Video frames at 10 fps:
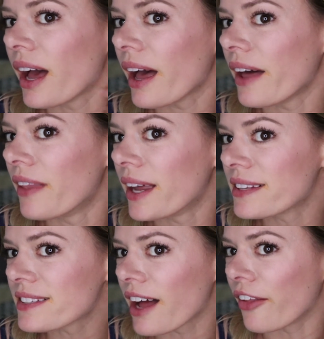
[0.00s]
and then
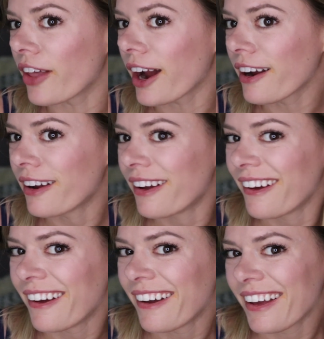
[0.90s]
it's down there.
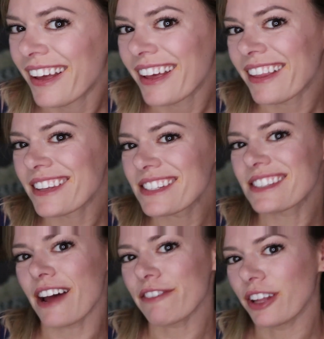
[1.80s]
This
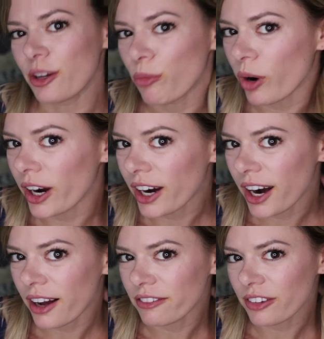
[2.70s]
is definitely
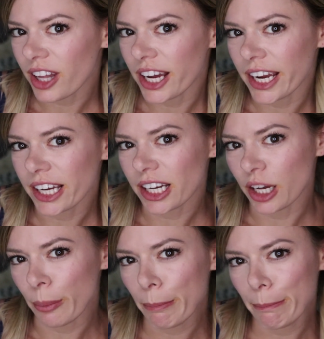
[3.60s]
more of like
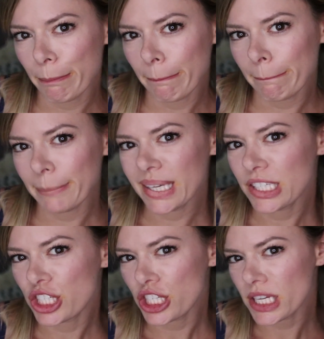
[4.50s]
a
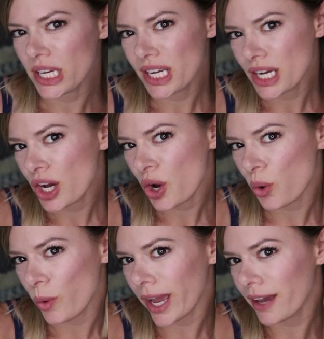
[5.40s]
beachy
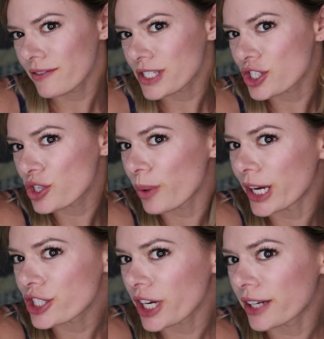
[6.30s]
wave
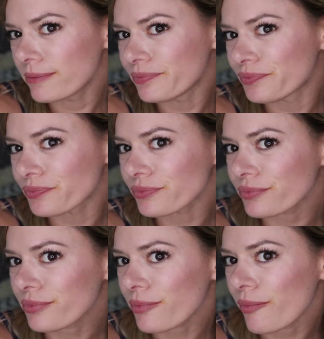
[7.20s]
situation.
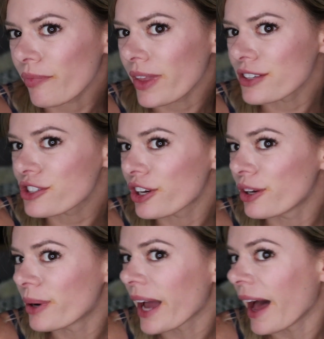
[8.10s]
Show
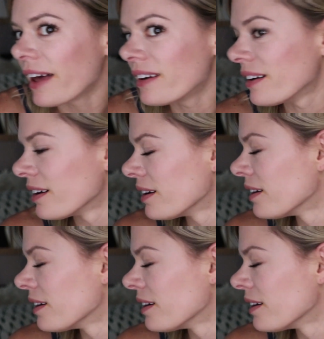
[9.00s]
you again.